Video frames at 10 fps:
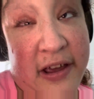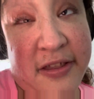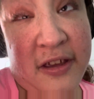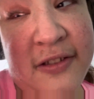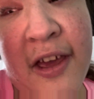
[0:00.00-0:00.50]
I
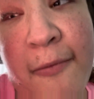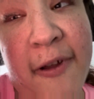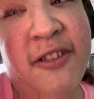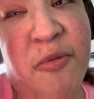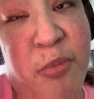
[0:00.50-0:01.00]
think they
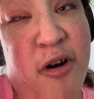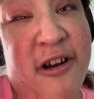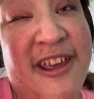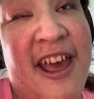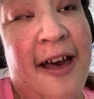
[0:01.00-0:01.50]
went to
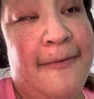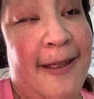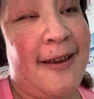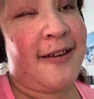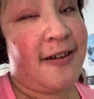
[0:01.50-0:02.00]
birdie
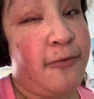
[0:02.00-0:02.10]
heaven,